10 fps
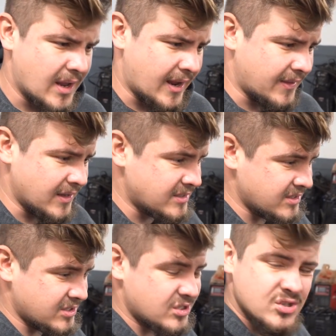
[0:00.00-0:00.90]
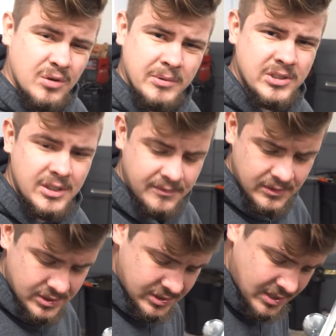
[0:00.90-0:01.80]
And that's just super cheap for
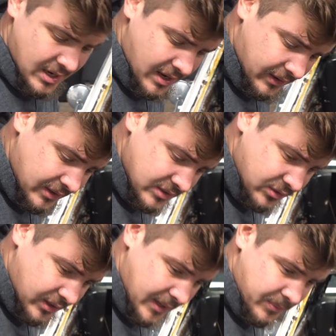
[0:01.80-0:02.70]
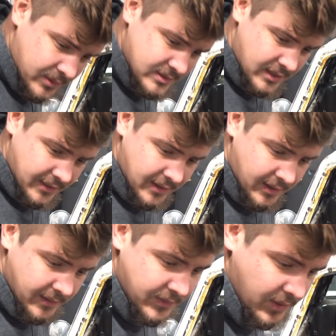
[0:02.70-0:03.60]
just these little aprons. And then
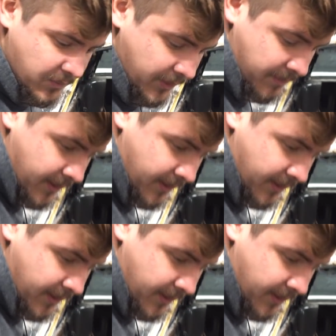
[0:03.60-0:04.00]
I think we